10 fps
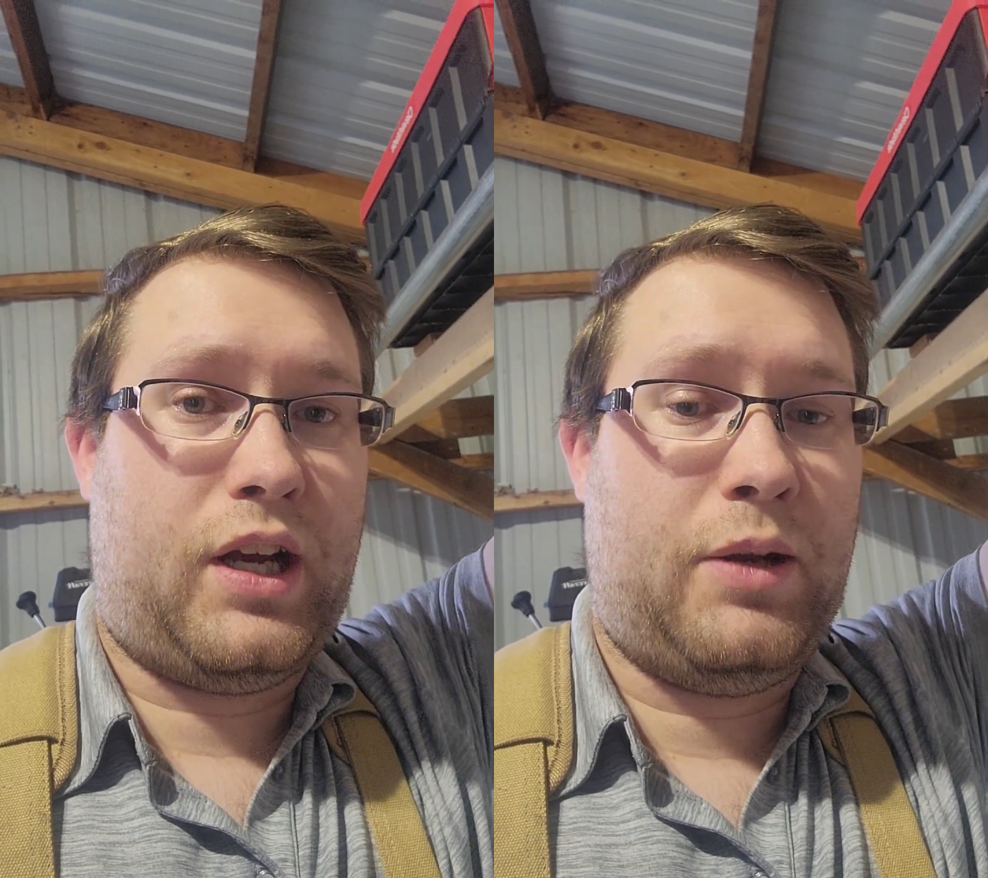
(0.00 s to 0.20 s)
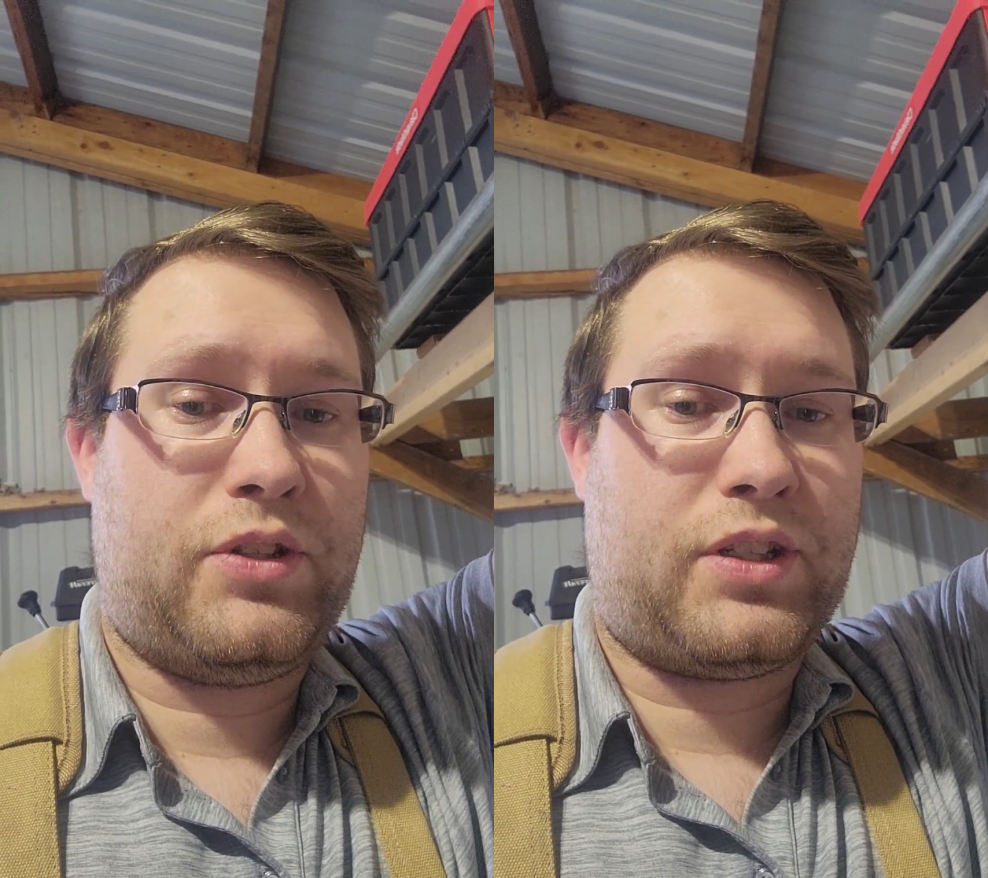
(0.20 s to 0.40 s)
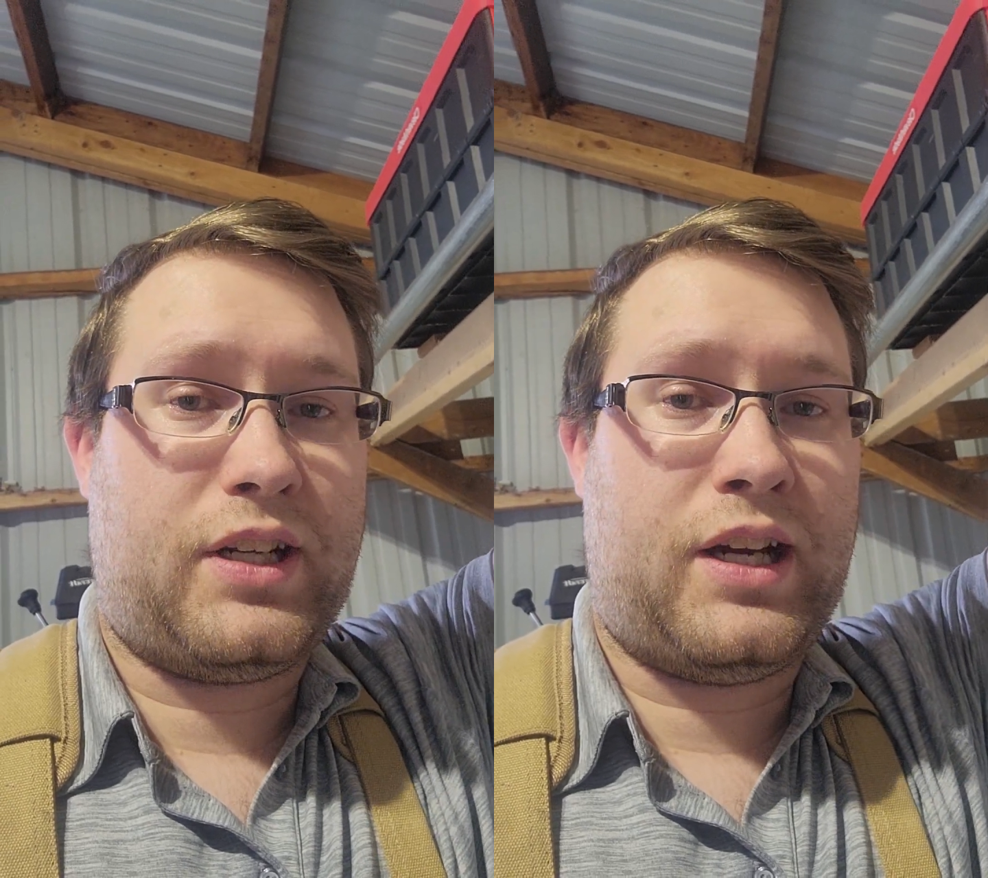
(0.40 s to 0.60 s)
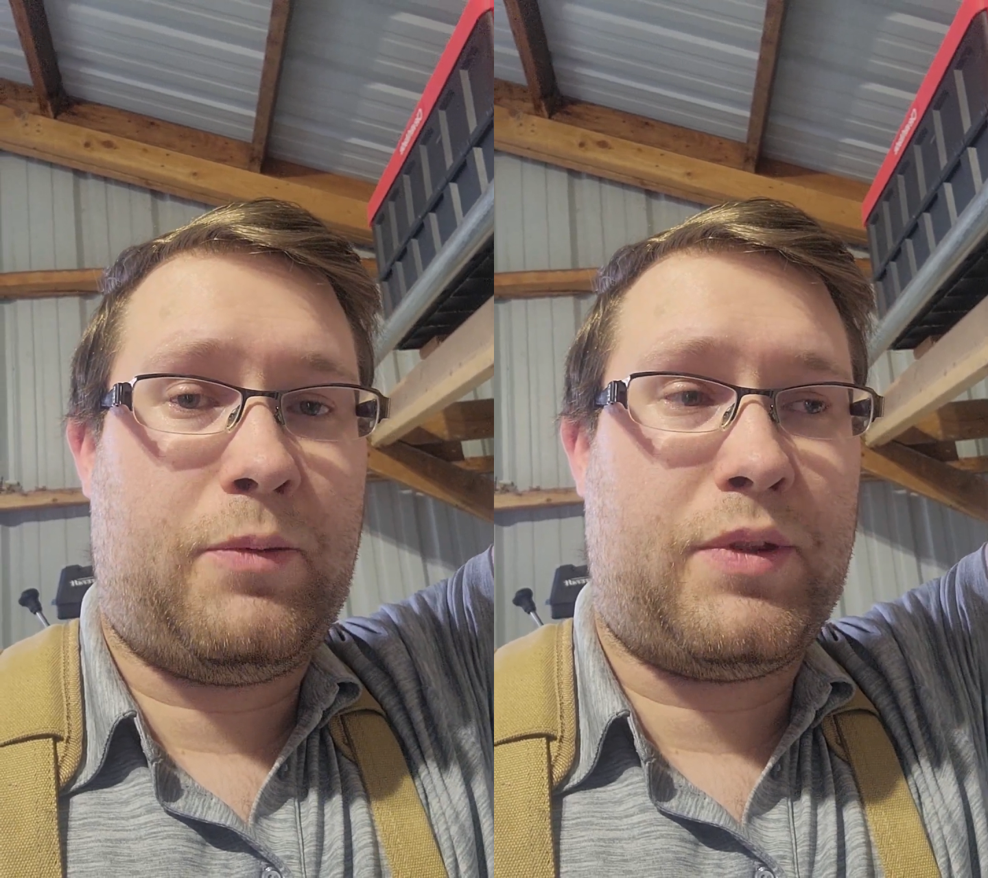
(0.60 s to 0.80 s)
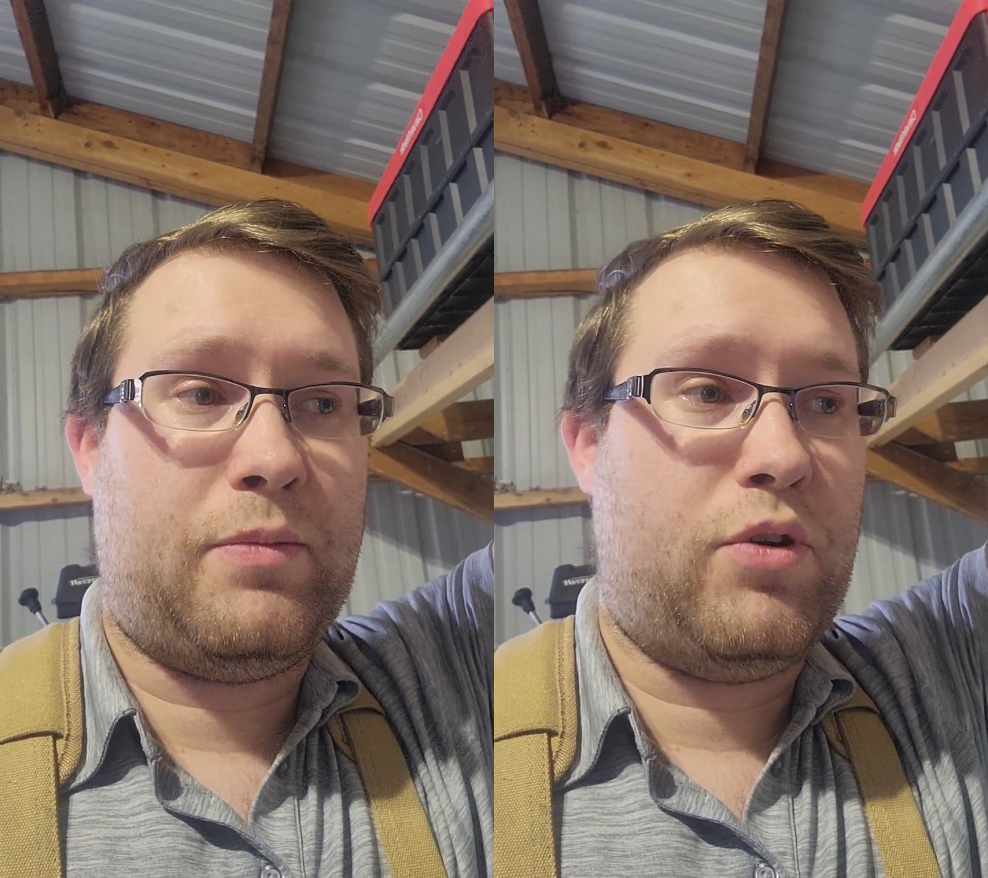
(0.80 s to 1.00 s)
I'm just going to
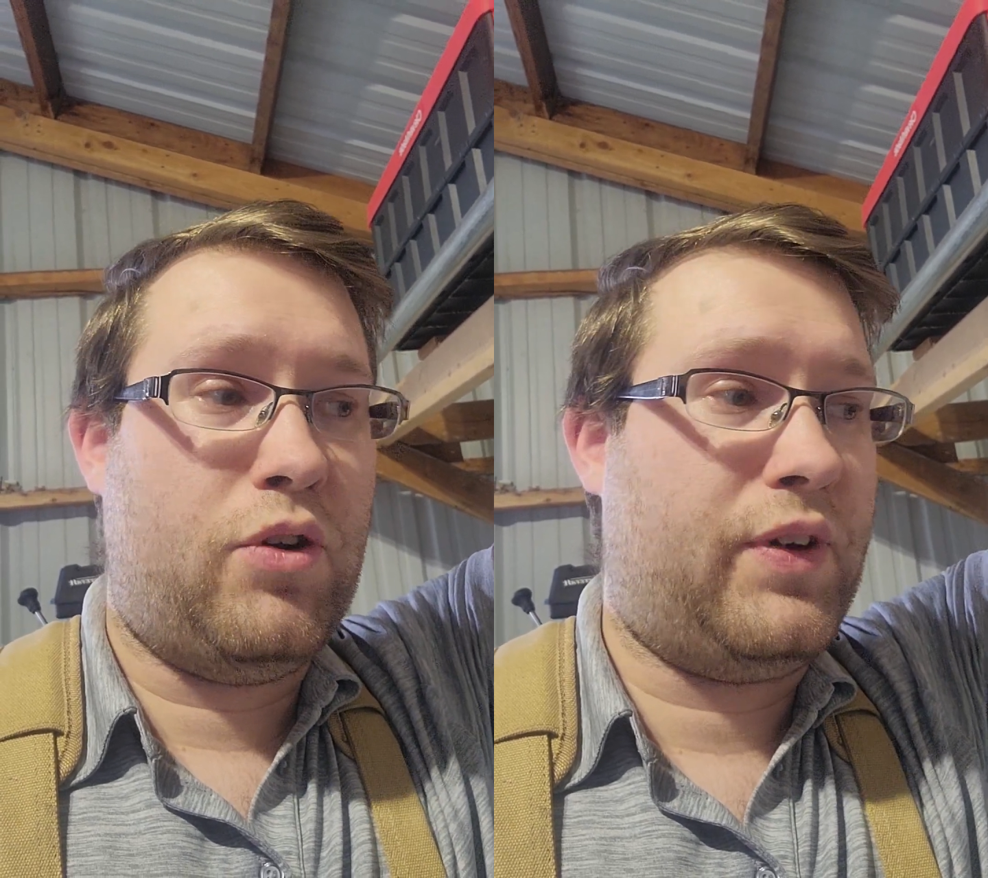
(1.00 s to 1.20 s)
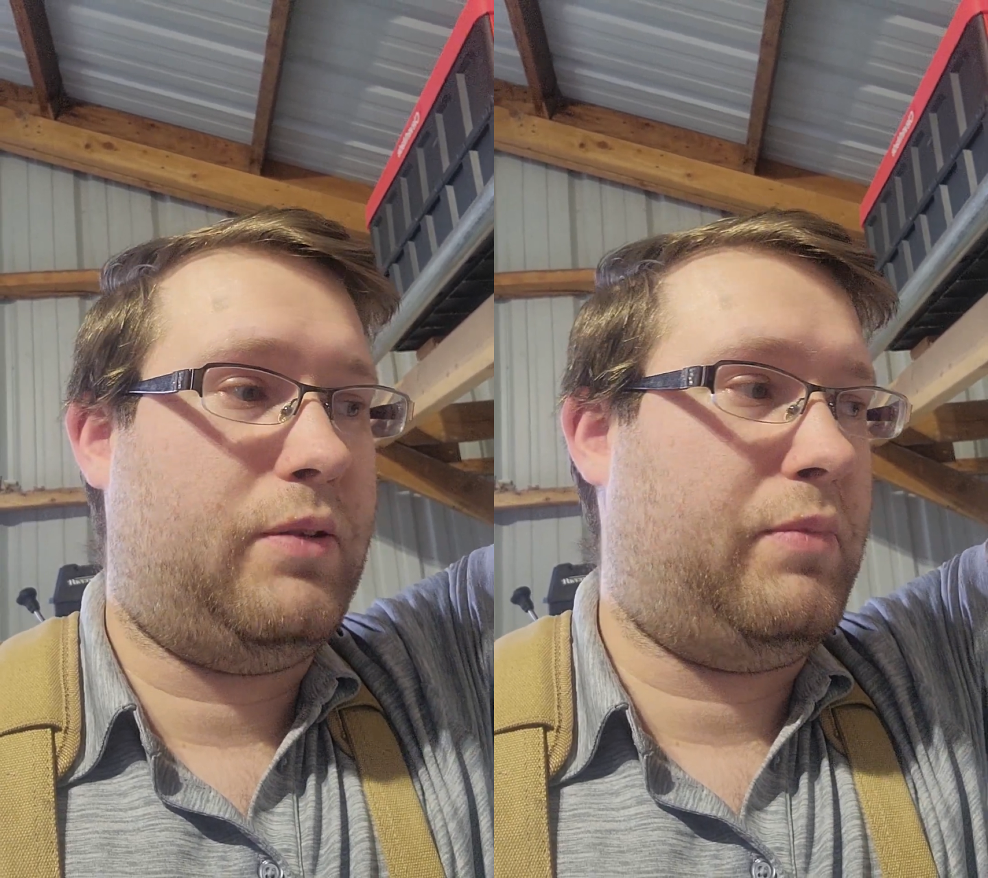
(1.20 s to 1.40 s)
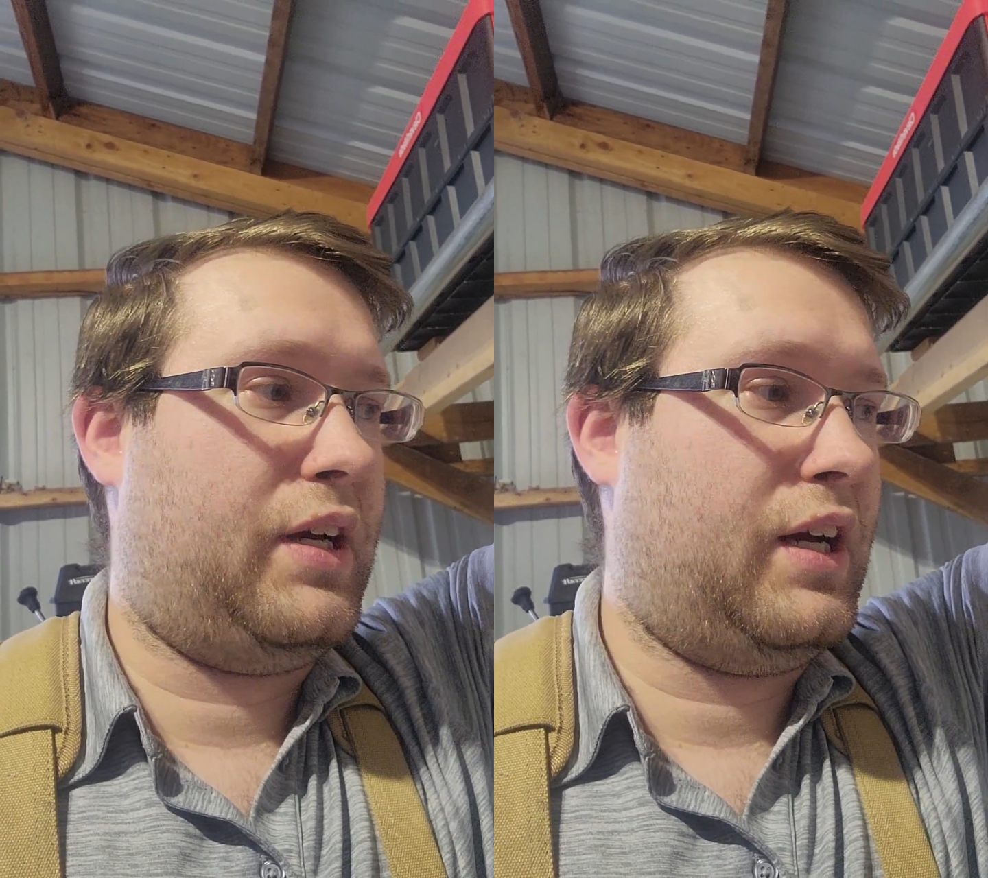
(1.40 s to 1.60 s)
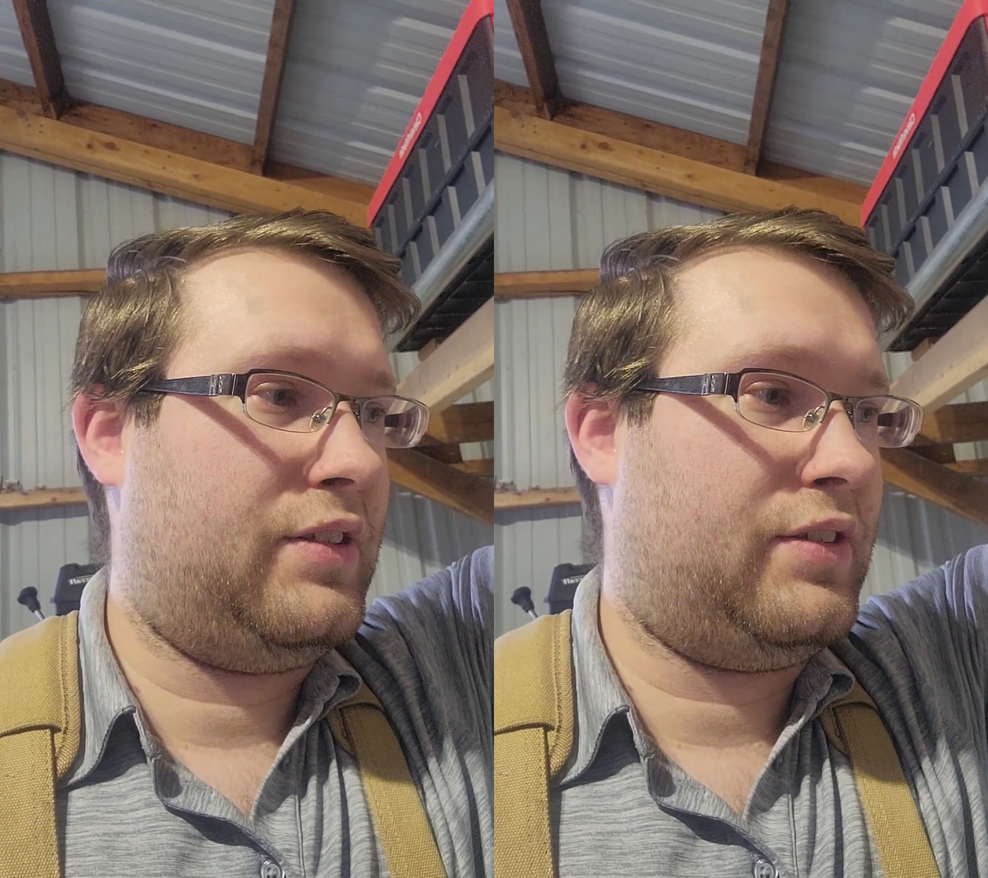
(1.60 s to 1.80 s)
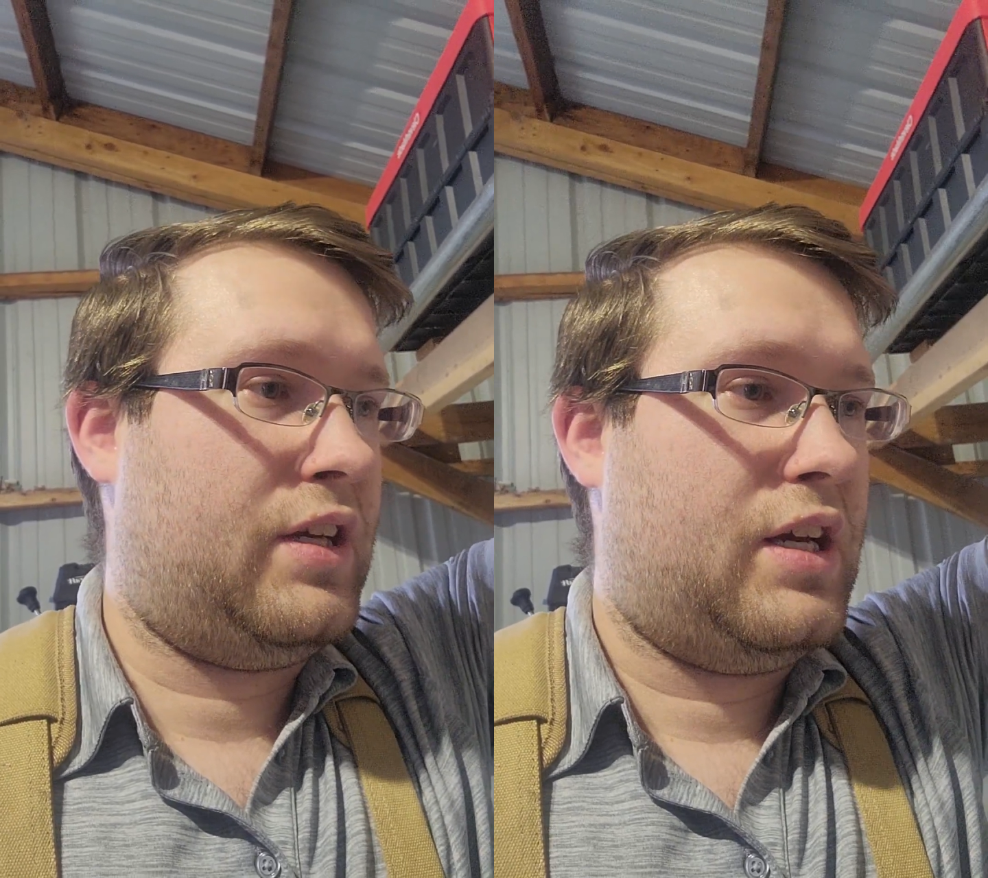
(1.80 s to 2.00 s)
help them move it,
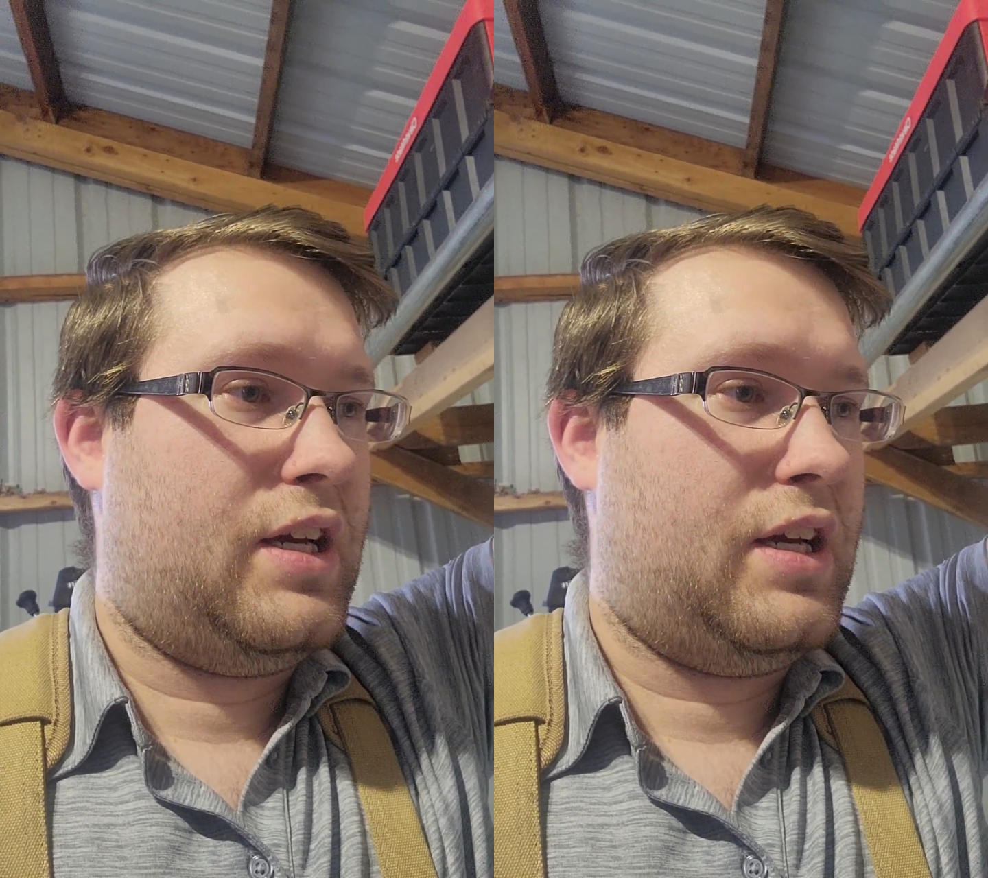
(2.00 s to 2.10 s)
because